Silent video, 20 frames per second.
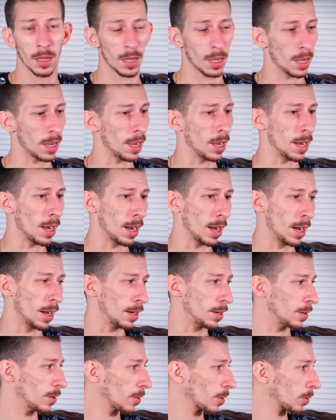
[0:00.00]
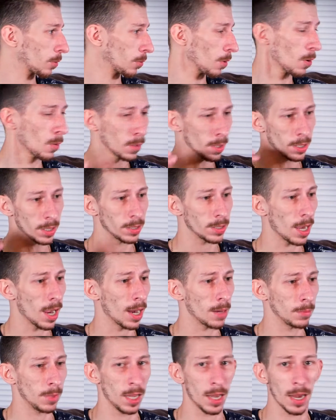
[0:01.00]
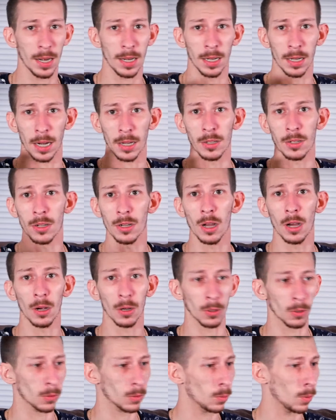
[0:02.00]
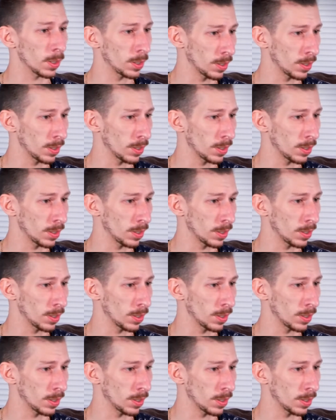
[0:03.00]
and throw it in a timeline, and I know what's